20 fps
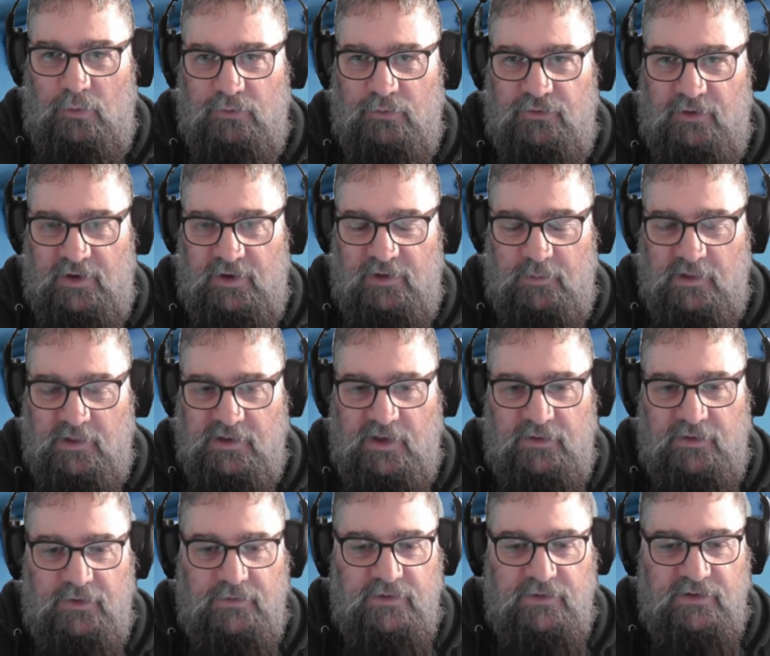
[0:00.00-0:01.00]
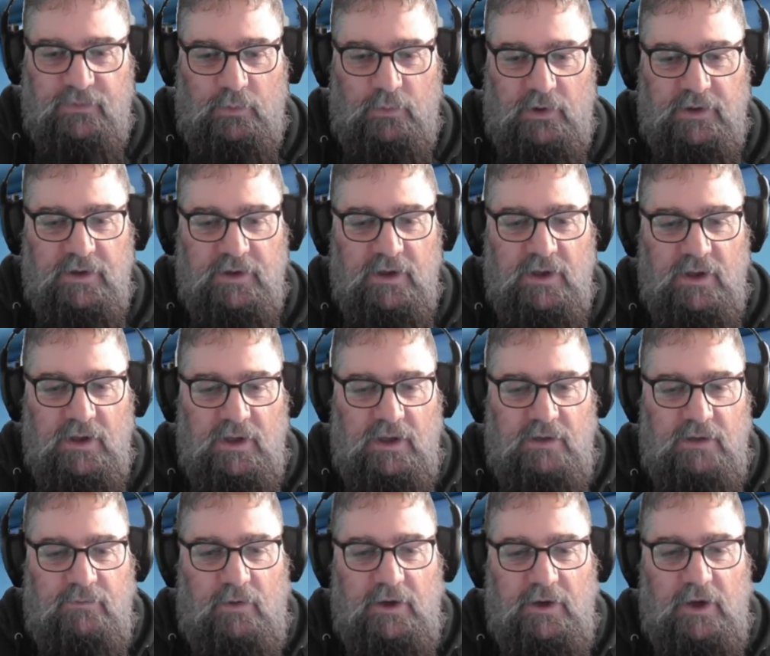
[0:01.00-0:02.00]
trains, but it does on this one,
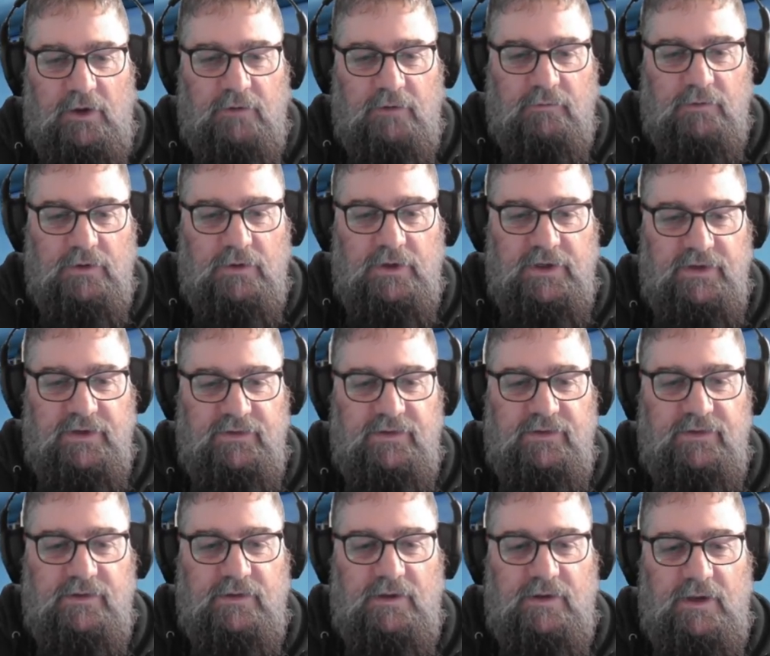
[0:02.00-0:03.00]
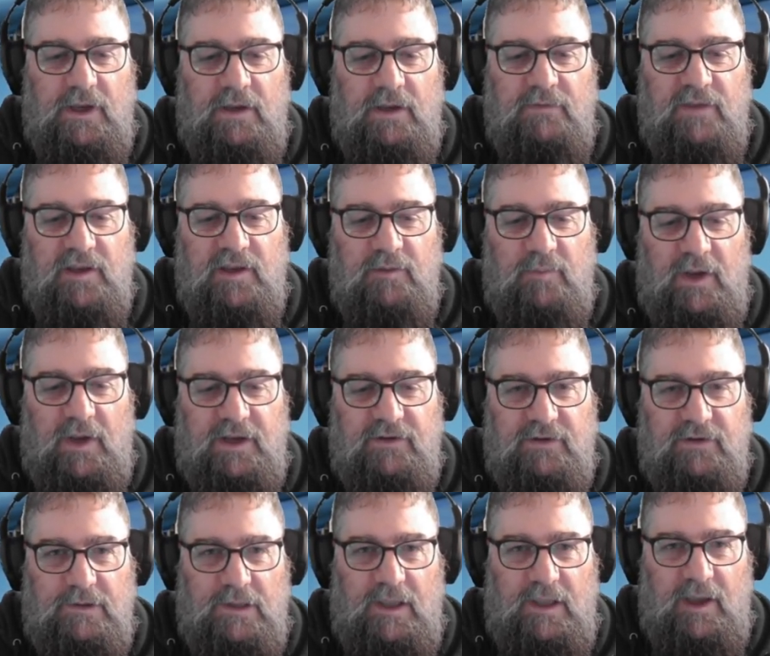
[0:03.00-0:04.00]
if I go to release and then back
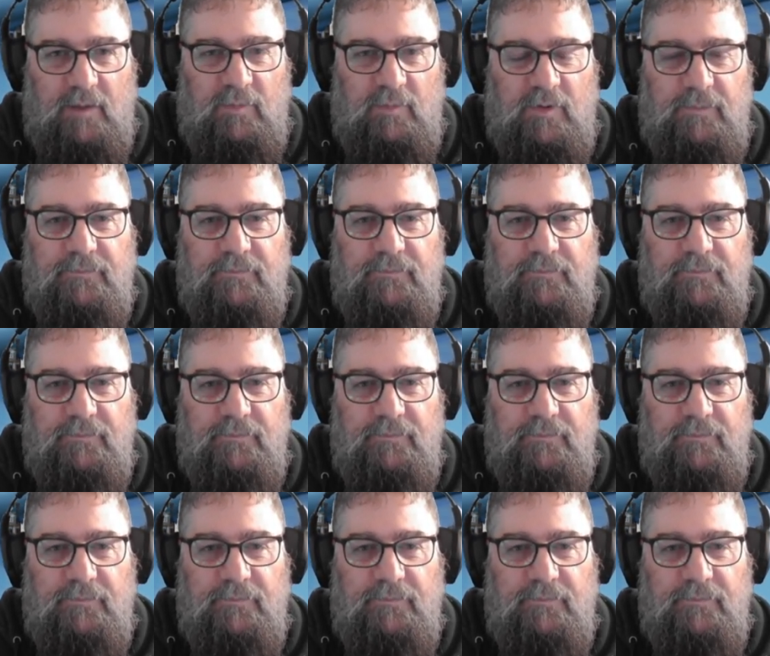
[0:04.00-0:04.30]
to lap,